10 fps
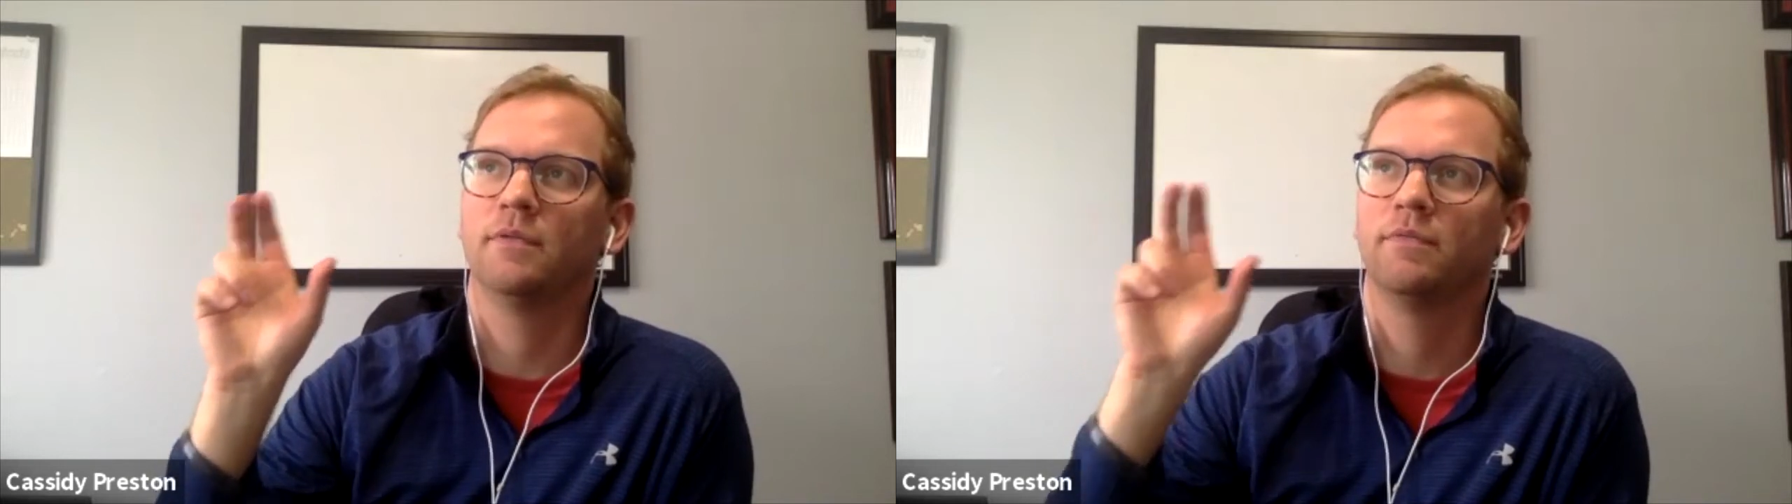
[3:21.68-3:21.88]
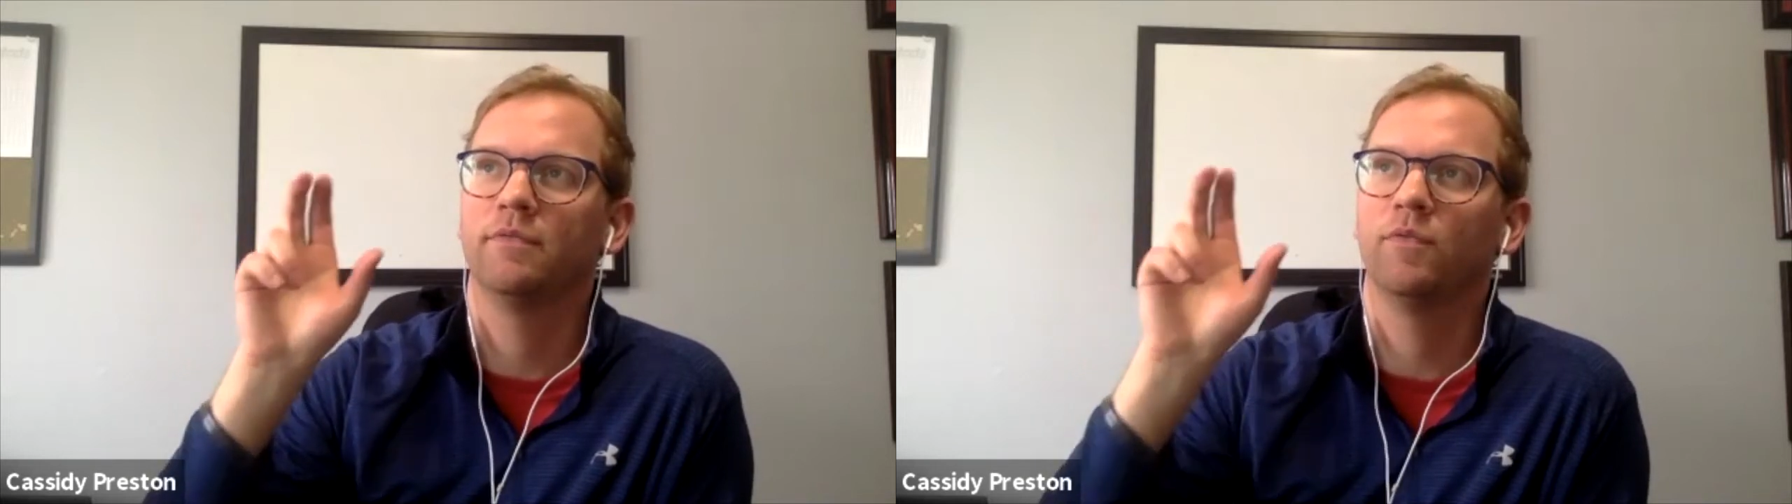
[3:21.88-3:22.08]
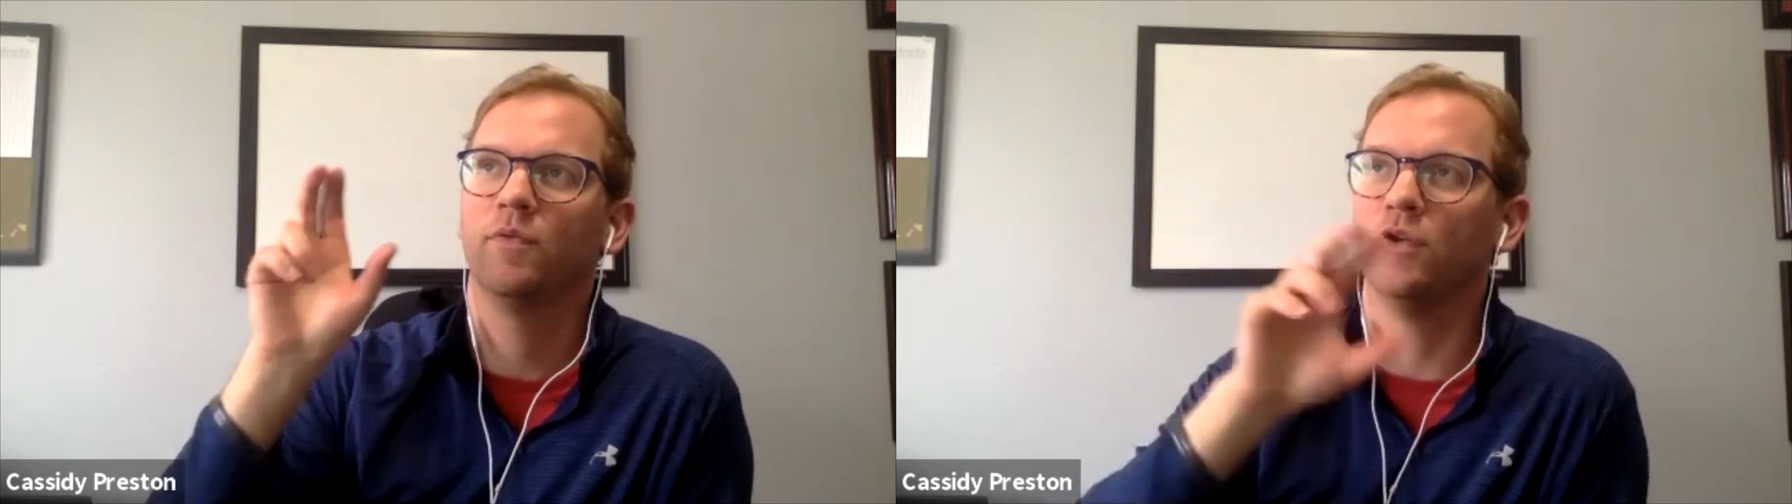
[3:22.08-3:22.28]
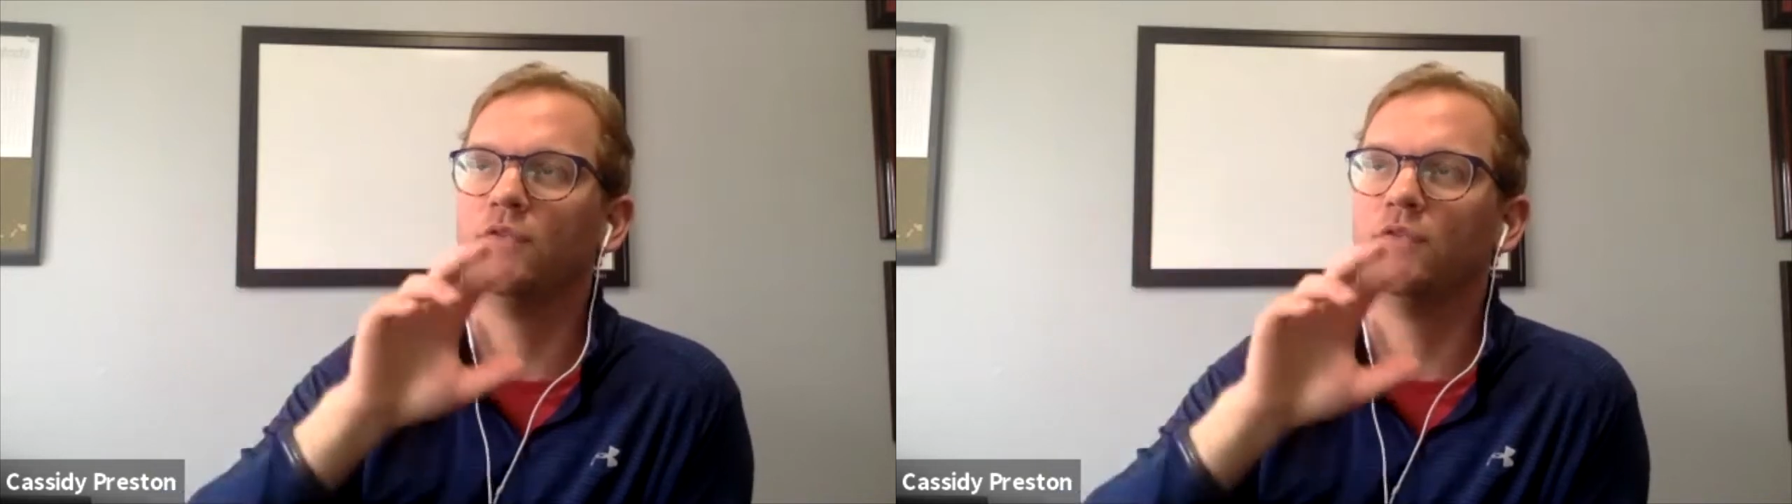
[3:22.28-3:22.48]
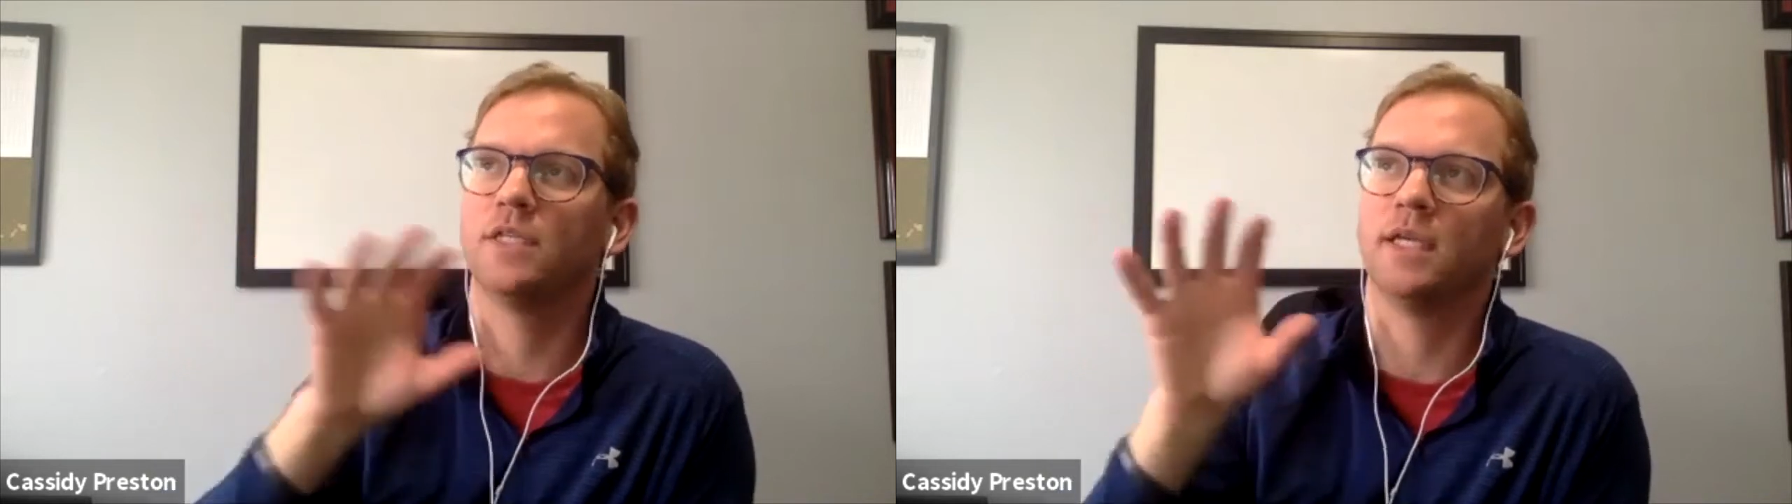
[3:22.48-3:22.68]
what
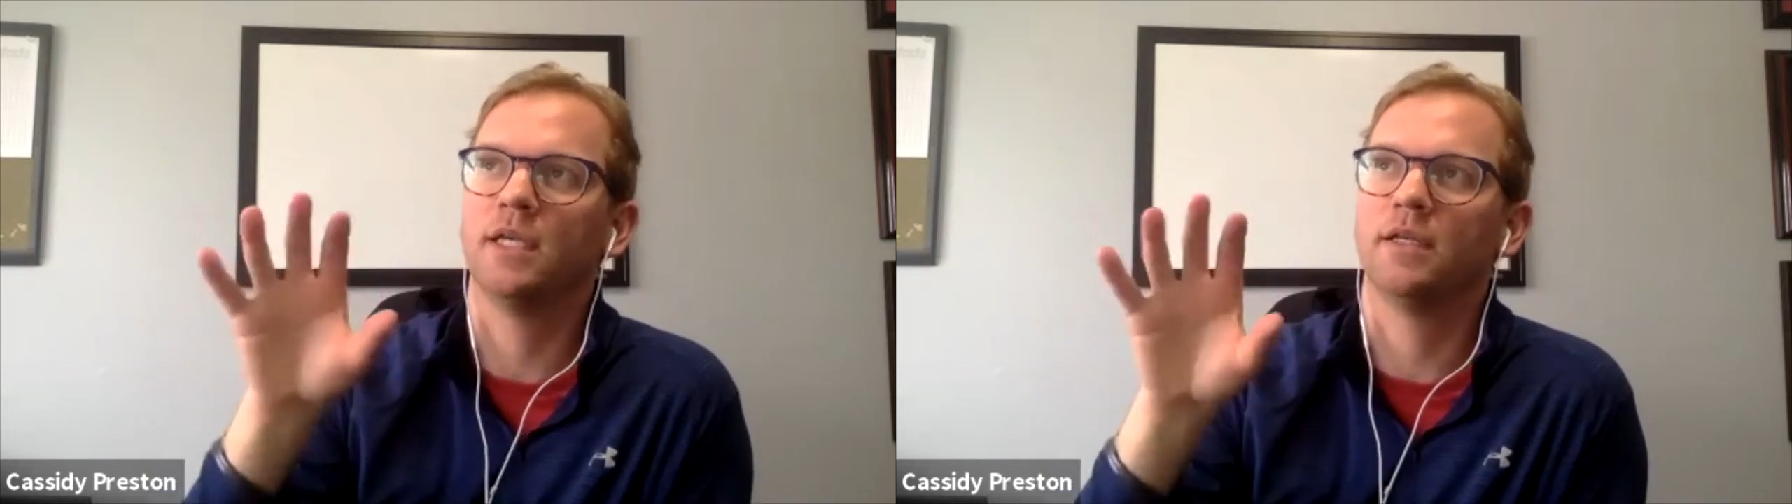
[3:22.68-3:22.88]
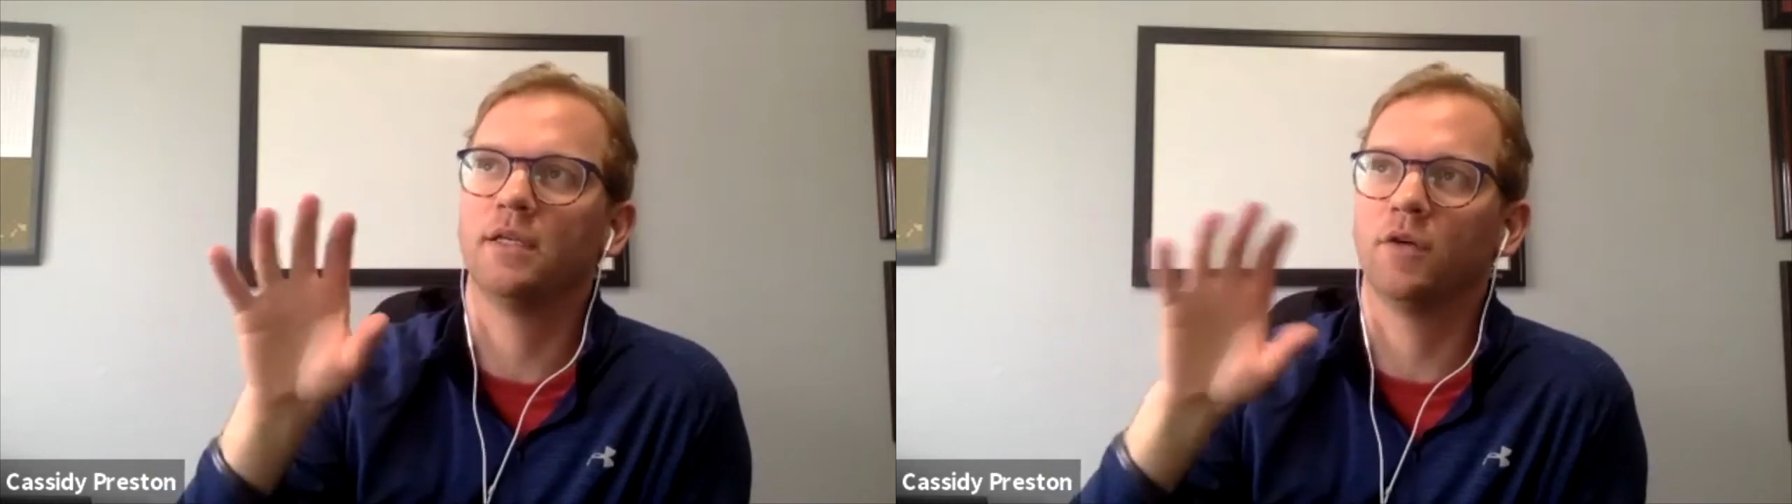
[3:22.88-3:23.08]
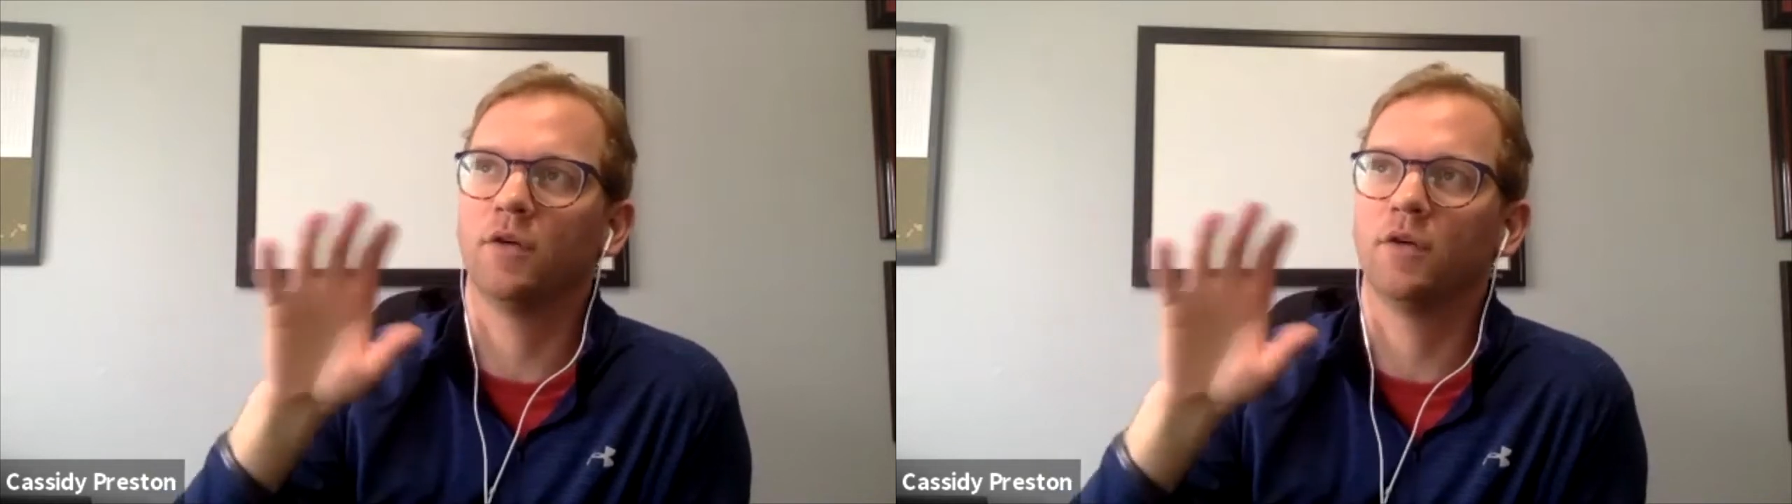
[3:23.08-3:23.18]
you've seen